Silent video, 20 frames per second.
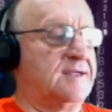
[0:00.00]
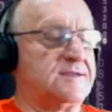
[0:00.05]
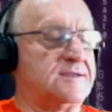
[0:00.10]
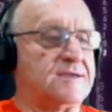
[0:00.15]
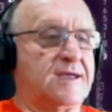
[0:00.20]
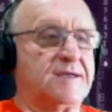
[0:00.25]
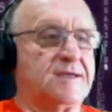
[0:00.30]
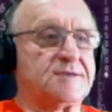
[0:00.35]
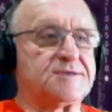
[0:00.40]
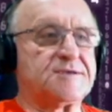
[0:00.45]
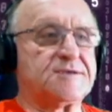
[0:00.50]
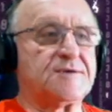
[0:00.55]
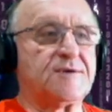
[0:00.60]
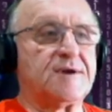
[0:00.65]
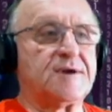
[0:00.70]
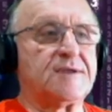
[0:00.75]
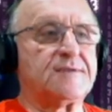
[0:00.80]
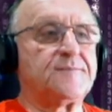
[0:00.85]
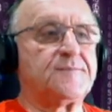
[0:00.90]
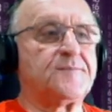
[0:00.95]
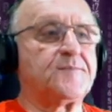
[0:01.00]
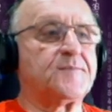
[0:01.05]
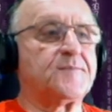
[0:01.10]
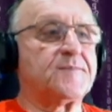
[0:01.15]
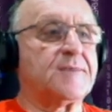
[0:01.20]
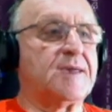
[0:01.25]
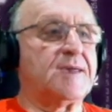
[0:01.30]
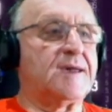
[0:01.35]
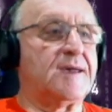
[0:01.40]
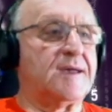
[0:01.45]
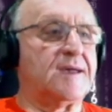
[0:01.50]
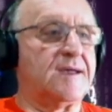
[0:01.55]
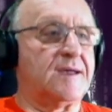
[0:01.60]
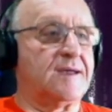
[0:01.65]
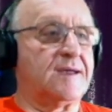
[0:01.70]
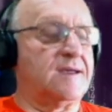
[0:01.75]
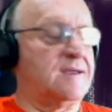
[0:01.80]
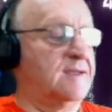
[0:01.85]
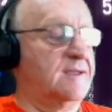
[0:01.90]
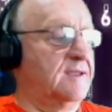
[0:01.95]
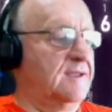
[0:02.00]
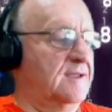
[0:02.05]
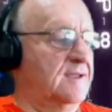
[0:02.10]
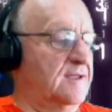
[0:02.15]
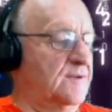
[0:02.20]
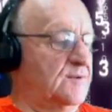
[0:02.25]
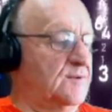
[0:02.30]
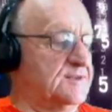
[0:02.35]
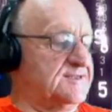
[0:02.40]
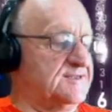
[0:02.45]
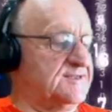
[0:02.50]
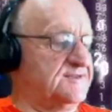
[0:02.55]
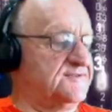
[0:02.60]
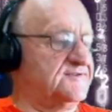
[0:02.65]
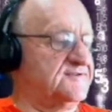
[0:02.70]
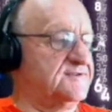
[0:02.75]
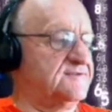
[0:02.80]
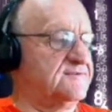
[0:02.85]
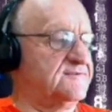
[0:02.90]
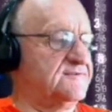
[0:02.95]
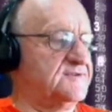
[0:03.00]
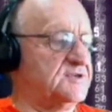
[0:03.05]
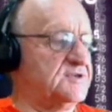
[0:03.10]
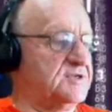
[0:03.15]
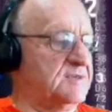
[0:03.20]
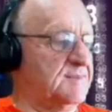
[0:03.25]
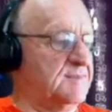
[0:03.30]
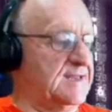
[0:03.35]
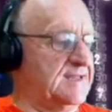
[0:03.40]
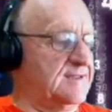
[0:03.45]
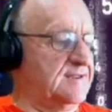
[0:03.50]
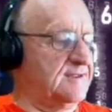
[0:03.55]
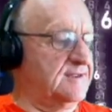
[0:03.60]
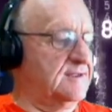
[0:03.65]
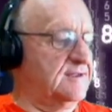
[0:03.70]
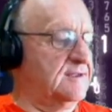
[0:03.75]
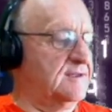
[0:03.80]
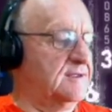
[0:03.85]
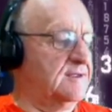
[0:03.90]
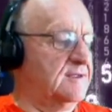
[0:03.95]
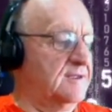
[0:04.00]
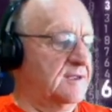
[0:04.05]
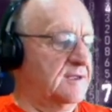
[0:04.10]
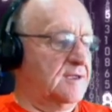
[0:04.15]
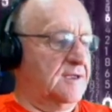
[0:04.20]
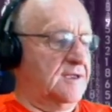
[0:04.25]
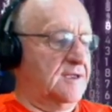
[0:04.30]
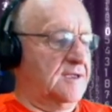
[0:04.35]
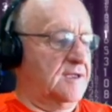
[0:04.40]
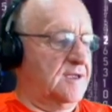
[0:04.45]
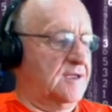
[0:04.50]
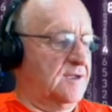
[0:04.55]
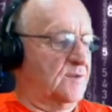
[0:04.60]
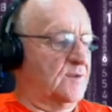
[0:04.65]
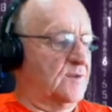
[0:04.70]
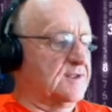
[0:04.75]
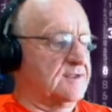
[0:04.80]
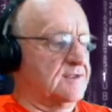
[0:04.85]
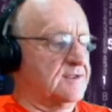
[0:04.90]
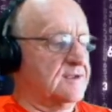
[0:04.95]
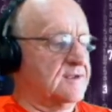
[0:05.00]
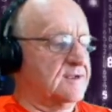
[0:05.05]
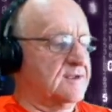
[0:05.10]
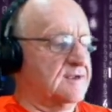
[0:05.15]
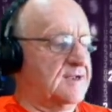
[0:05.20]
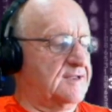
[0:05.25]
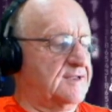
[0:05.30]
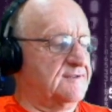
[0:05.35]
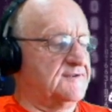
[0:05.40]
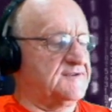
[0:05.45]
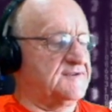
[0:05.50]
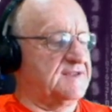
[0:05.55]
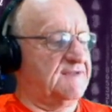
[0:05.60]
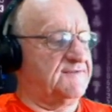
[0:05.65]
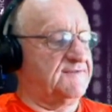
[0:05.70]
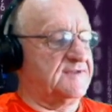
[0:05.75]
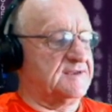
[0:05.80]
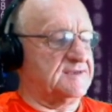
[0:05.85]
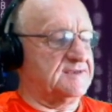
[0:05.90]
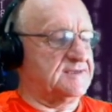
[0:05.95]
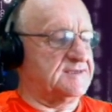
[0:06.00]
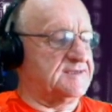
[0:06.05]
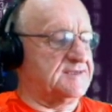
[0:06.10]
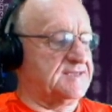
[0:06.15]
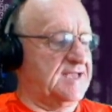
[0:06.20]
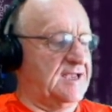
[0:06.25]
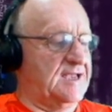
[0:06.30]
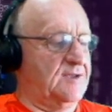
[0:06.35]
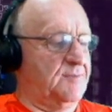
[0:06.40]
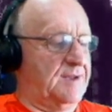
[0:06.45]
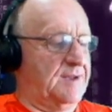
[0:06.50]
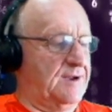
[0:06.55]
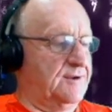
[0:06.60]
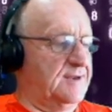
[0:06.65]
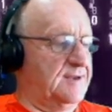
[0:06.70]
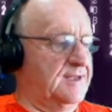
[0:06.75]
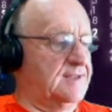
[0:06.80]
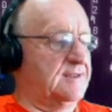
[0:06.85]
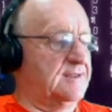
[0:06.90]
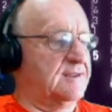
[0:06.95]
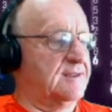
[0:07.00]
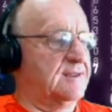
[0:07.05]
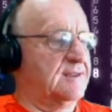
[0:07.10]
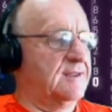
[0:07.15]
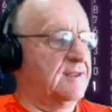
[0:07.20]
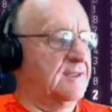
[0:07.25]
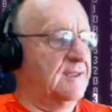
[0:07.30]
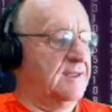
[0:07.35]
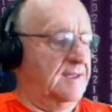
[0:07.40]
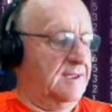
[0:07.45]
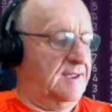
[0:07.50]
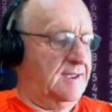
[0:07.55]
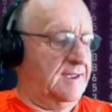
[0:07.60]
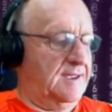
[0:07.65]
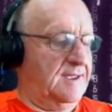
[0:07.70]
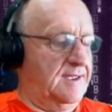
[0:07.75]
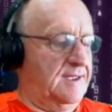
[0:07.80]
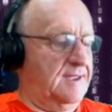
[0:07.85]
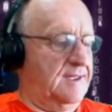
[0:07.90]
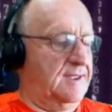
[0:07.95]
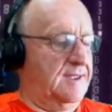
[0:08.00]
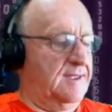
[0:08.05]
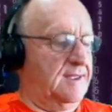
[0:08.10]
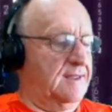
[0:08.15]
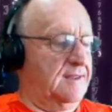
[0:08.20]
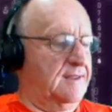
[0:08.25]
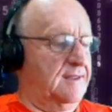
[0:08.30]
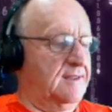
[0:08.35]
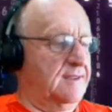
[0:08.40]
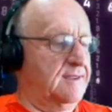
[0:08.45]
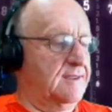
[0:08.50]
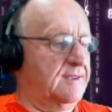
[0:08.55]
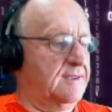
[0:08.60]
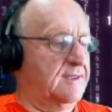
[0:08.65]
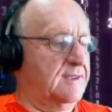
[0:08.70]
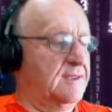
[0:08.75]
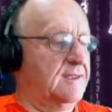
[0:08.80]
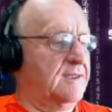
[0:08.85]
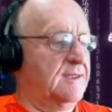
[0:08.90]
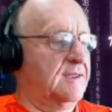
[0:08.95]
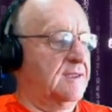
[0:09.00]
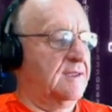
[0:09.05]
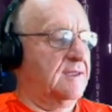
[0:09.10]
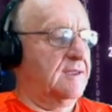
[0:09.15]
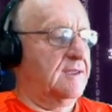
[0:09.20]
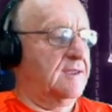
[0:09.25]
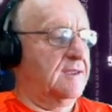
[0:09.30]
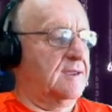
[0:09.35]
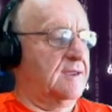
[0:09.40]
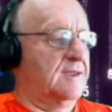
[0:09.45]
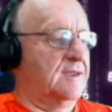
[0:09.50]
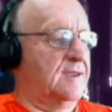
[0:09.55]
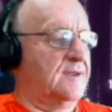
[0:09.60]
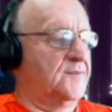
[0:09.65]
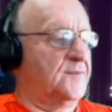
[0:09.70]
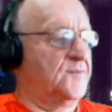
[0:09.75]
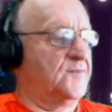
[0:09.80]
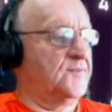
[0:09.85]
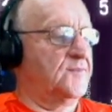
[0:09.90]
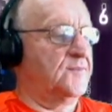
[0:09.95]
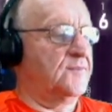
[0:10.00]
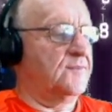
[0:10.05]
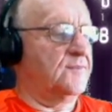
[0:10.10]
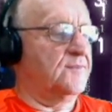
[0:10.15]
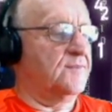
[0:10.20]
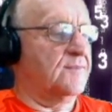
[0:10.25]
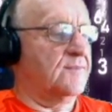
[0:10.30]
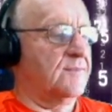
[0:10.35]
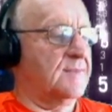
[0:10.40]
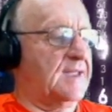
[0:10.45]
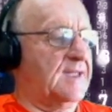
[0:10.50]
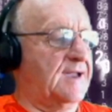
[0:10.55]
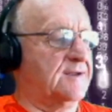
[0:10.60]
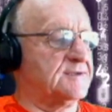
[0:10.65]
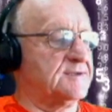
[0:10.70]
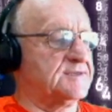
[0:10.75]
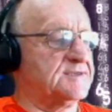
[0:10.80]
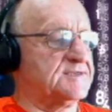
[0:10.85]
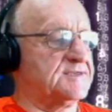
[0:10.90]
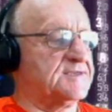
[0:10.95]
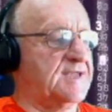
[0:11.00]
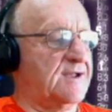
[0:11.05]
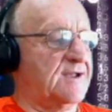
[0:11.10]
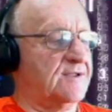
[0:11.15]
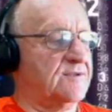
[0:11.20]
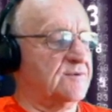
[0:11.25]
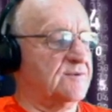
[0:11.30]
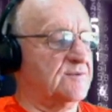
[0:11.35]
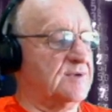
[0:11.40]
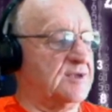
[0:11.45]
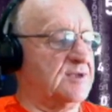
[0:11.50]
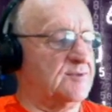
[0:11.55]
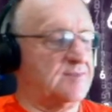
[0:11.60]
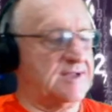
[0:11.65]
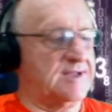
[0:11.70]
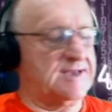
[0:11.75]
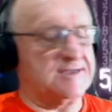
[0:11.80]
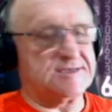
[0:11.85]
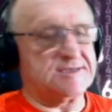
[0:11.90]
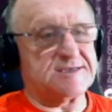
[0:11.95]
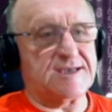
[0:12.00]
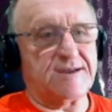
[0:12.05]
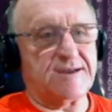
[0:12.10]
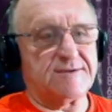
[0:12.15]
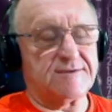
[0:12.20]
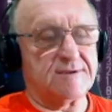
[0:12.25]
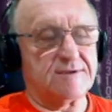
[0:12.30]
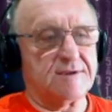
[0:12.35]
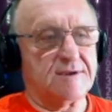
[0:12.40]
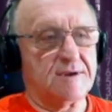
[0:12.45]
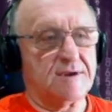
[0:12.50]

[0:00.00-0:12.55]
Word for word: and, and so on. Uh, what's its fish, fishing method? Uh, what kind of stuff does it say about it? And um, how does it sound? You can play its sound.